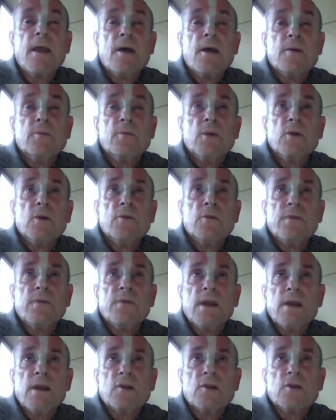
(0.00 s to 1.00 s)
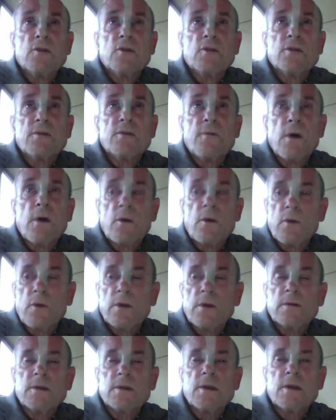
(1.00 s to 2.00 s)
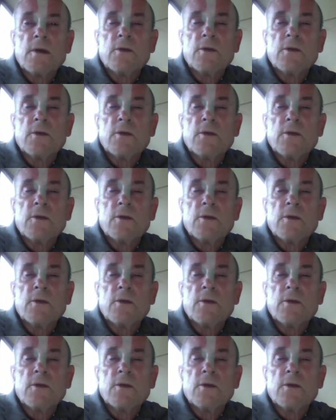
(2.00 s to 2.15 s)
move the issues forward so